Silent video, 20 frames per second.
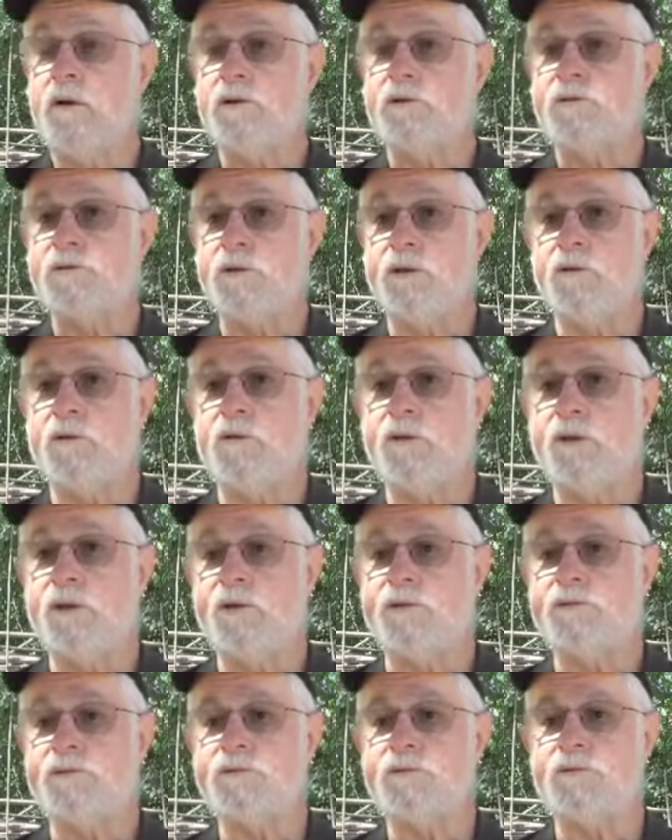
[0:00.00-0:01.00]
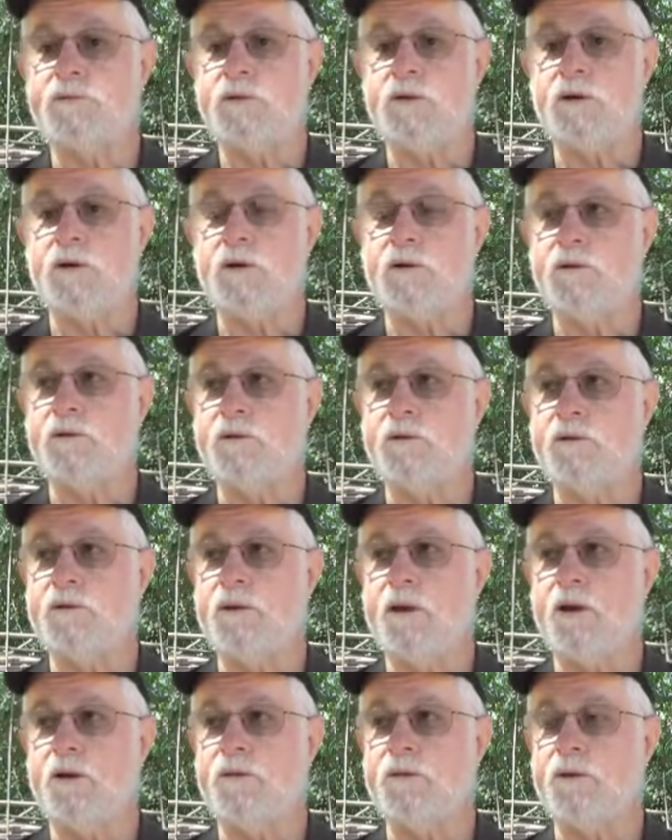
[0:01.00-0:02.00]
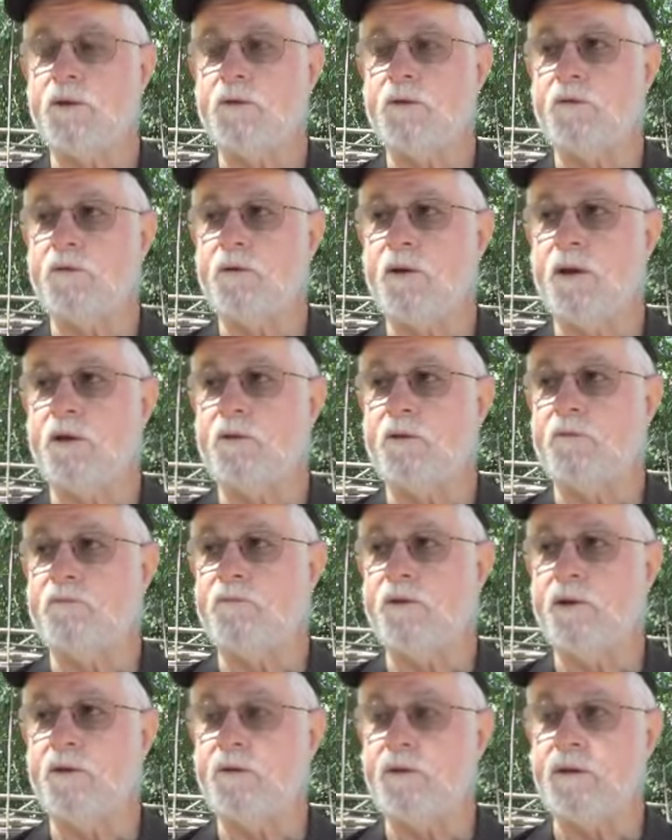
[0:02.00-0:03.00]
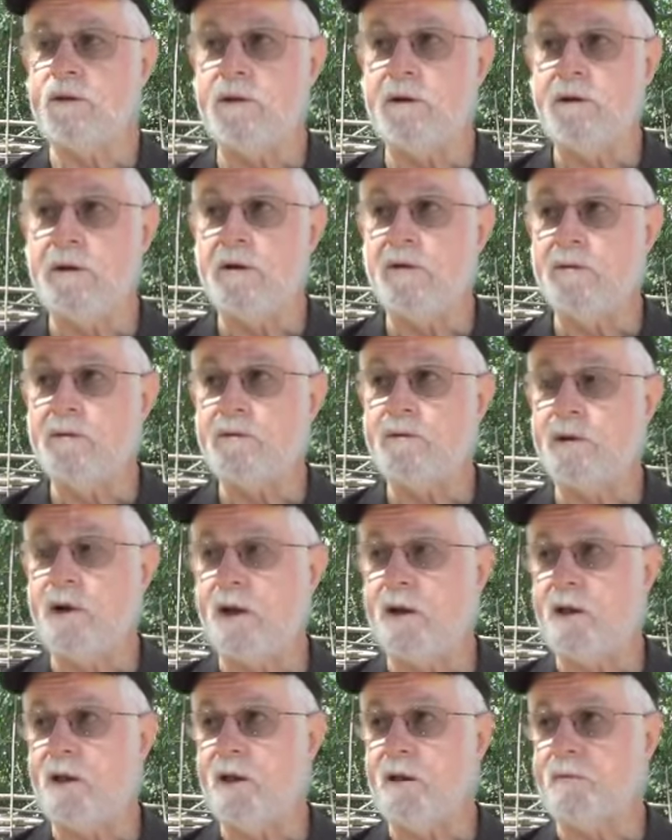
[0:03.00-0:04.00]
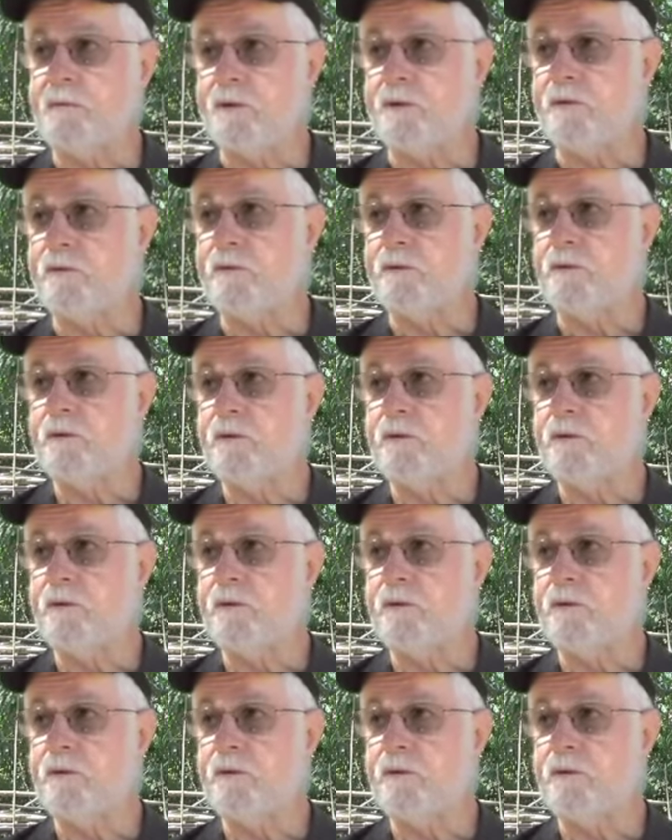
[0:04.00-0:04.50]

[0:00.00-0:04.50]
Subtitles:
so it's down there at a very low diameter,